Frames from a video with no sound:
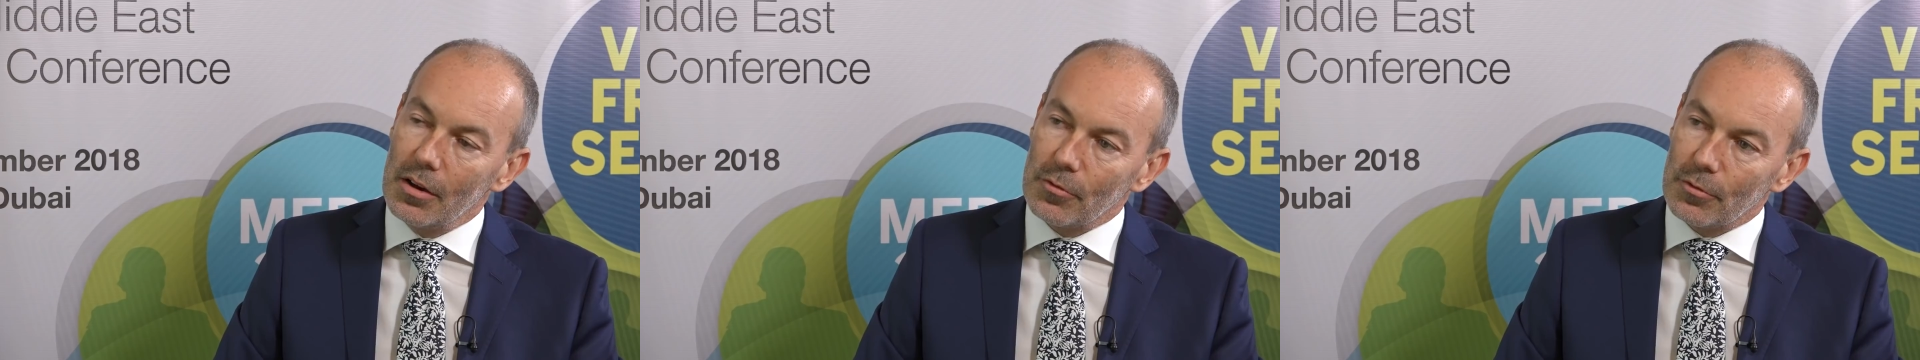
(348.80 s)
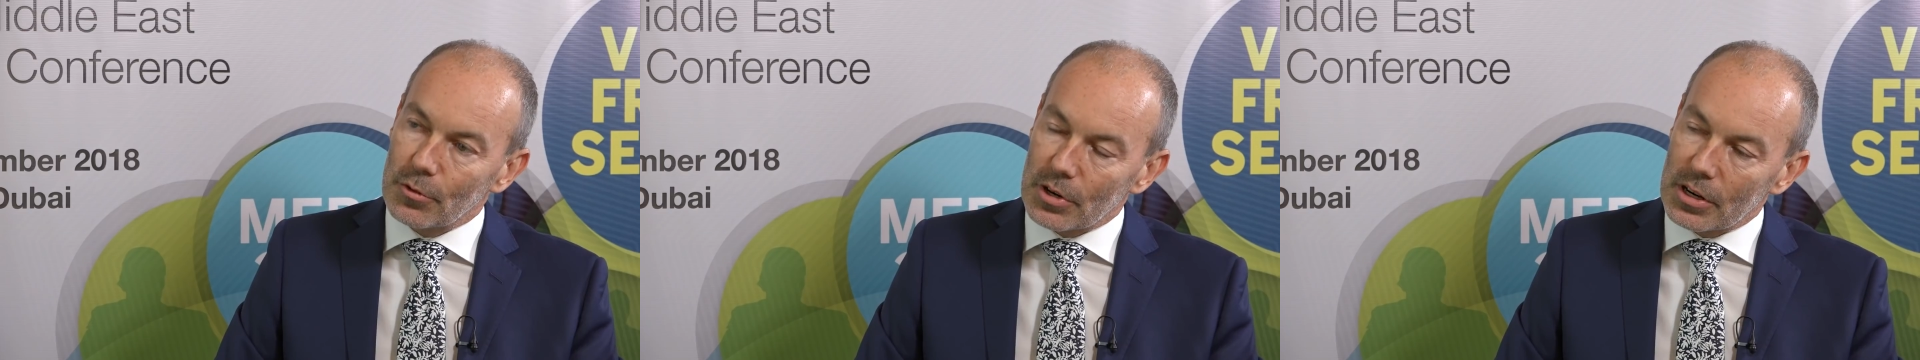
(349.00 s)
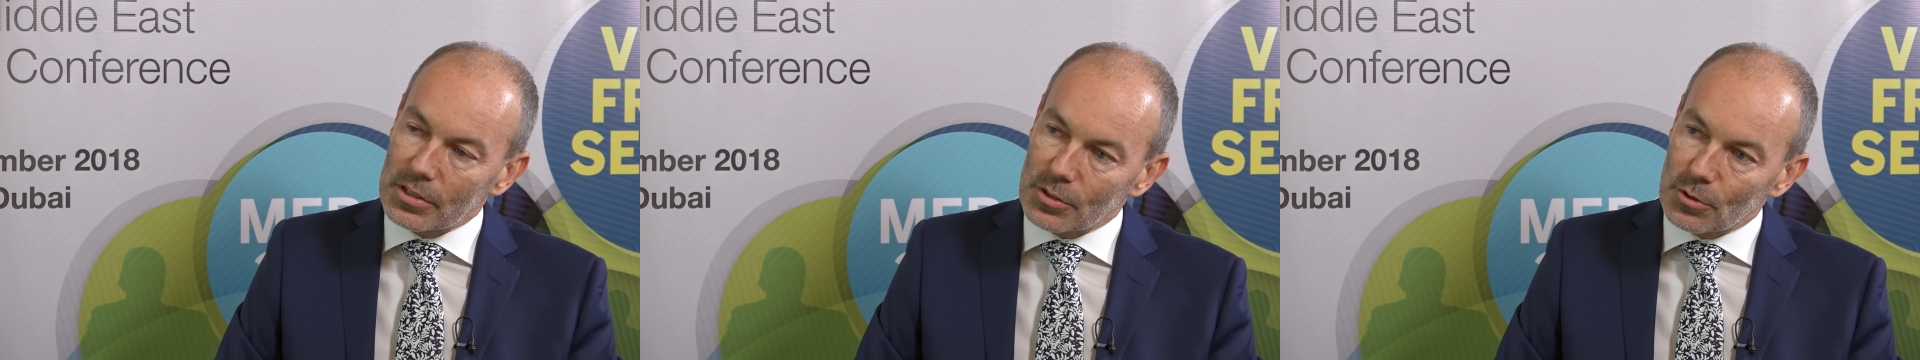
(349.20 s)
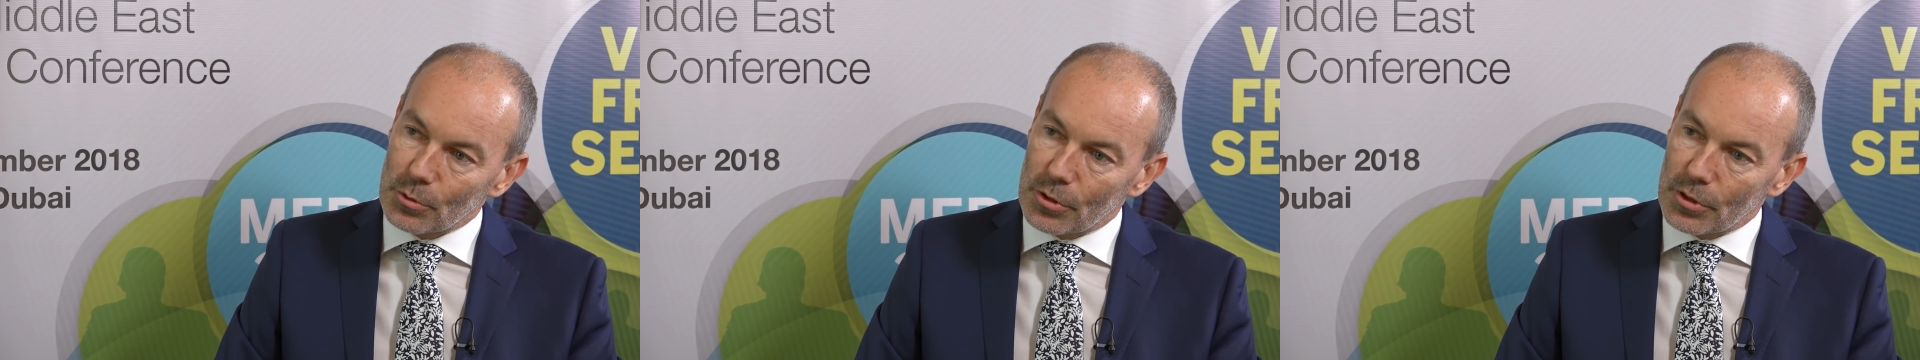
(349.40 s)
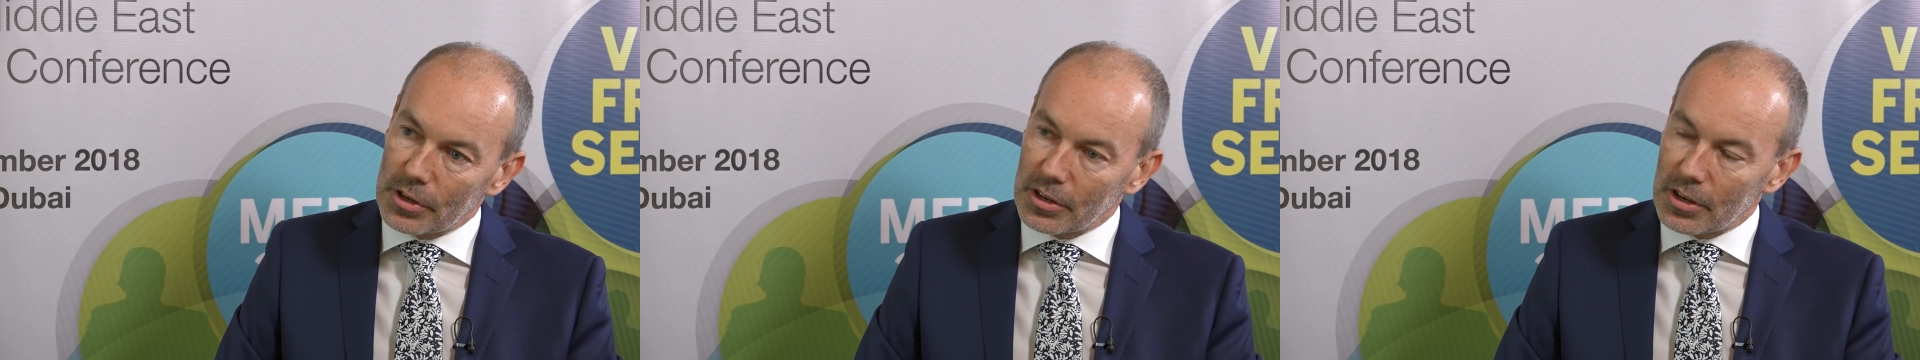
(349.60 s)
for us to
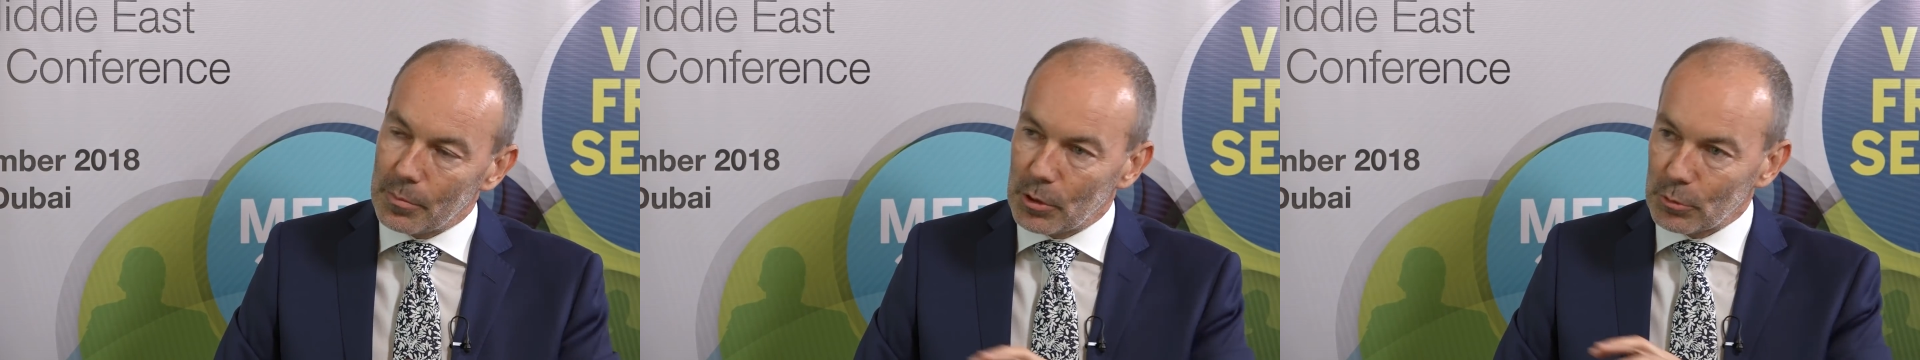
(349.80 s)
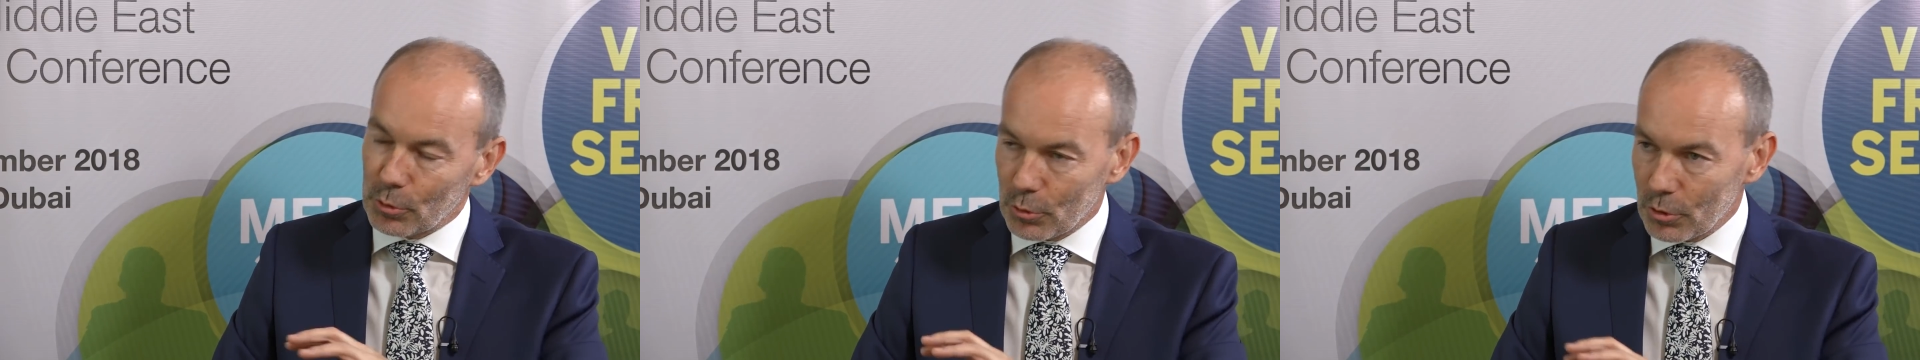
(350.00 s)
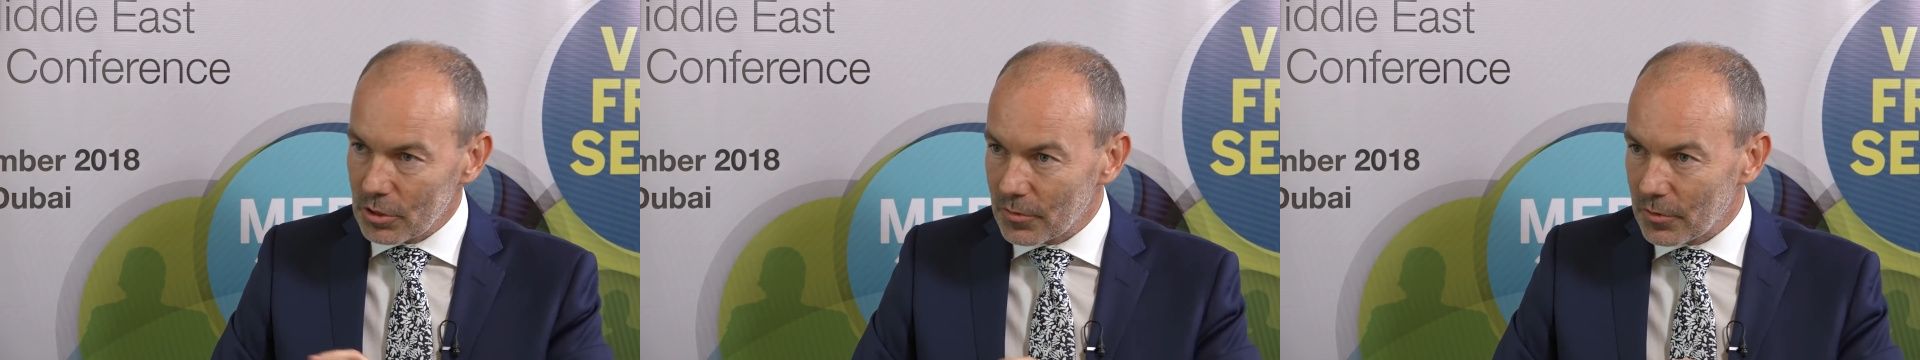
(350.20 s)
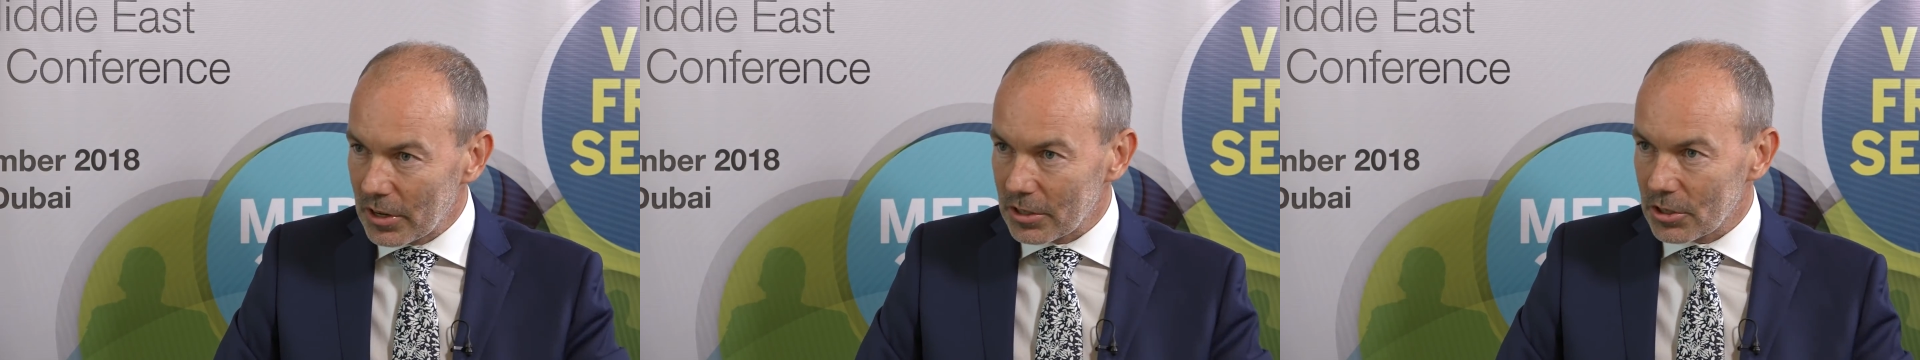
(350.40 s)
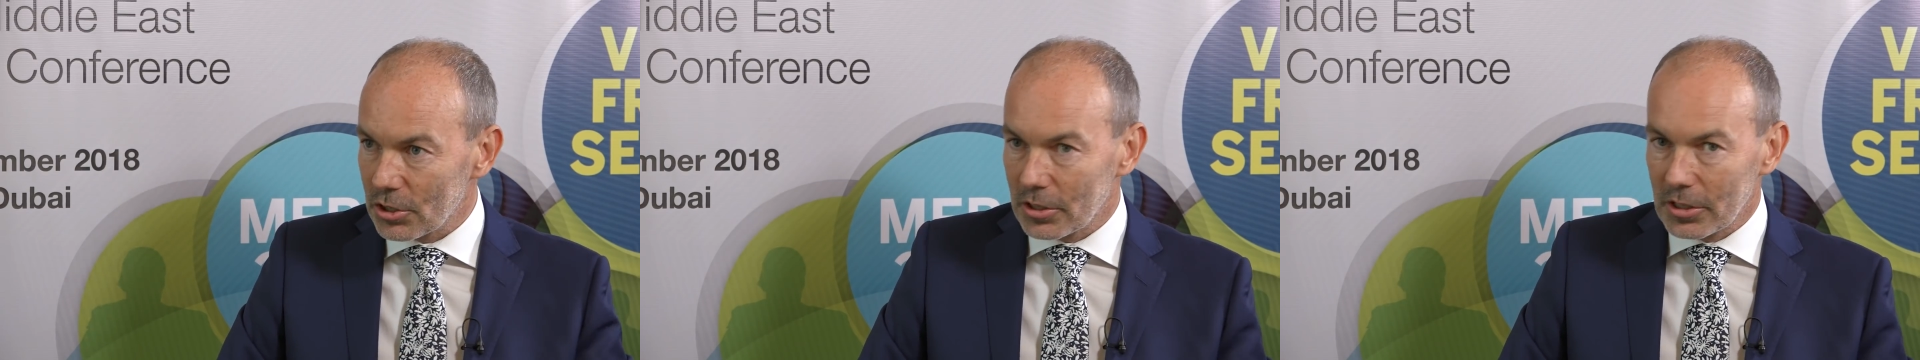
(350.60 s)
think about
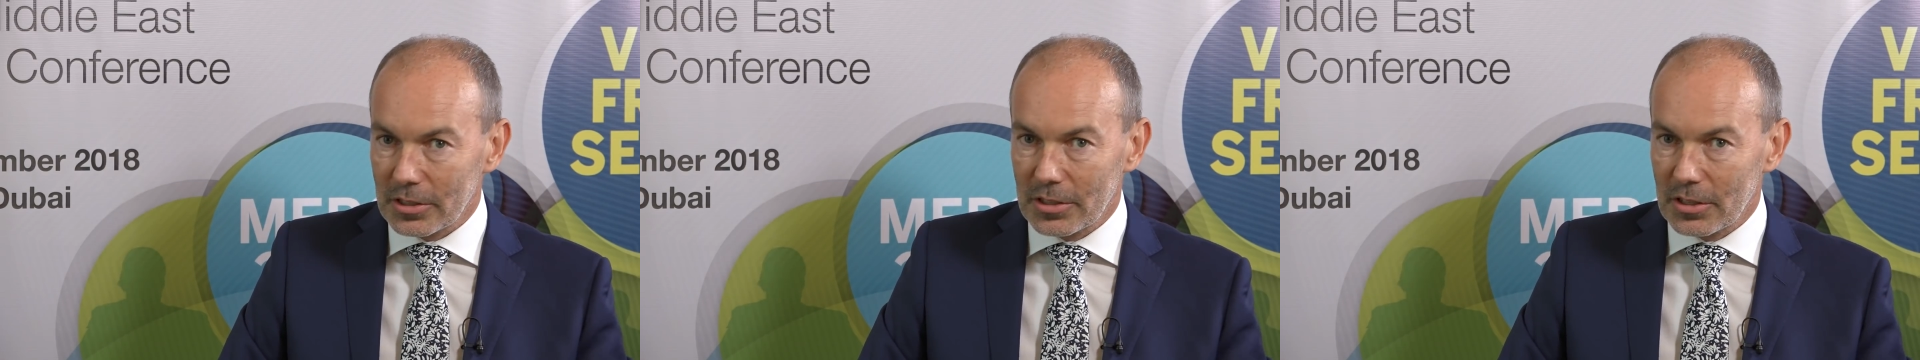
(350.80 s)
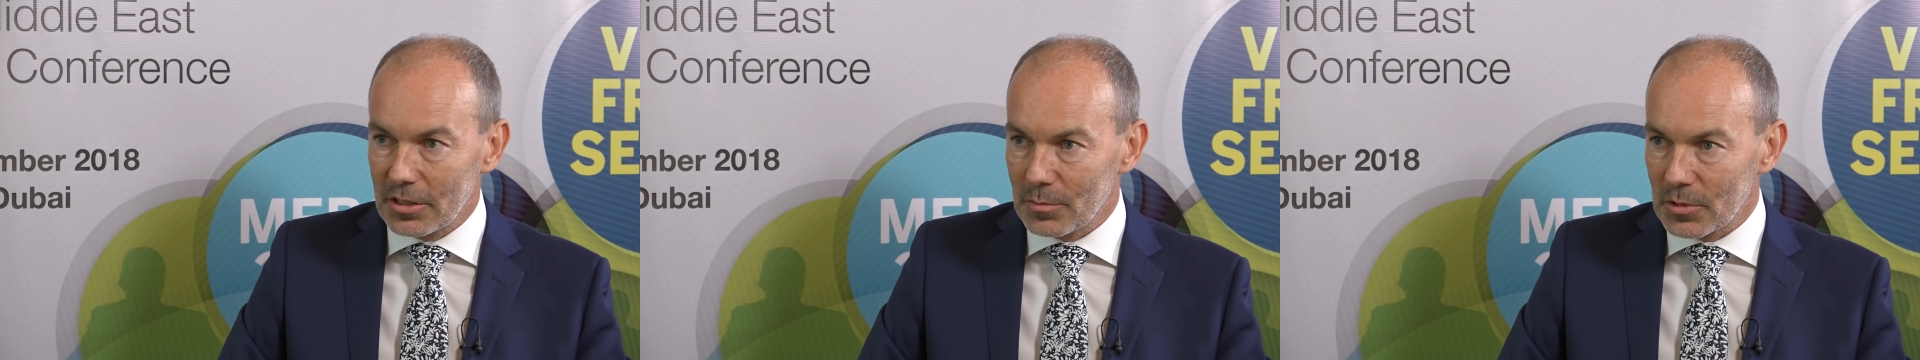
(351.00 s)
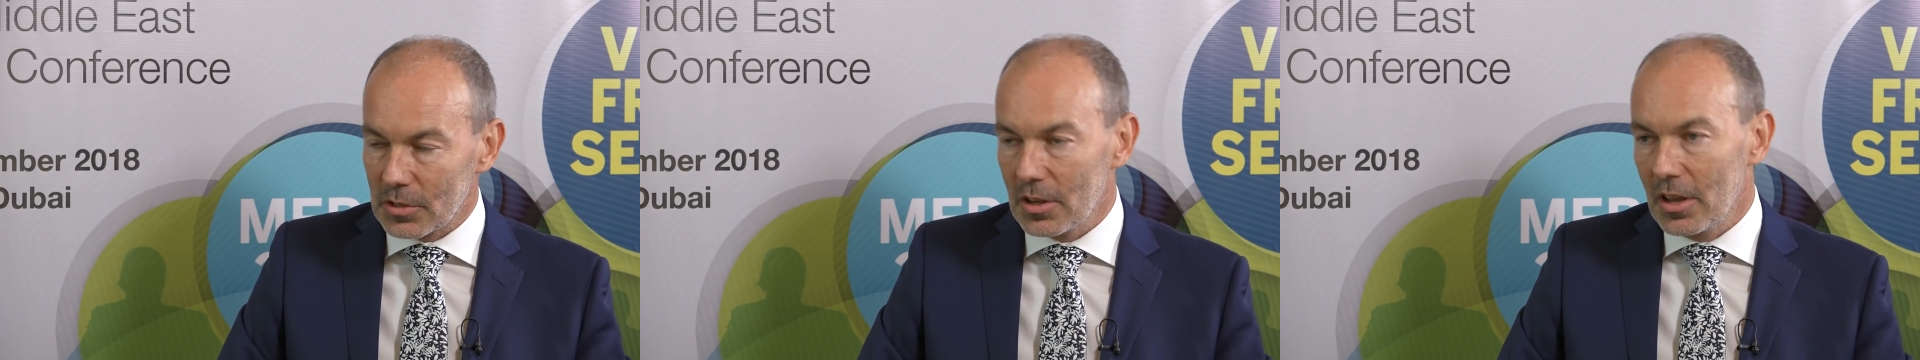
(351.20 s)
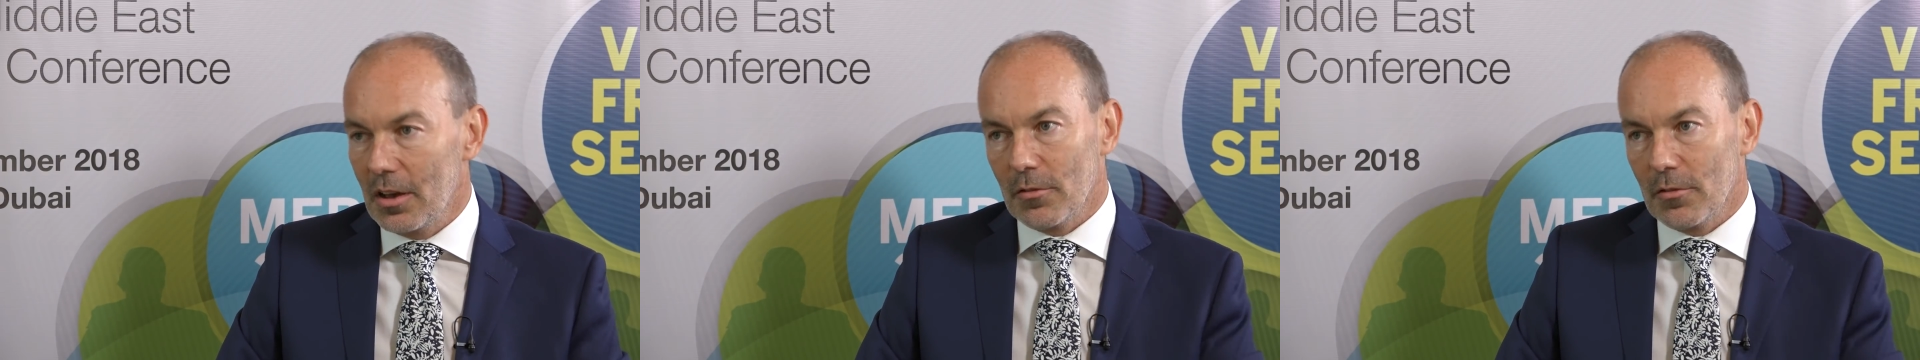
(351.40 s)
cross-functional teams,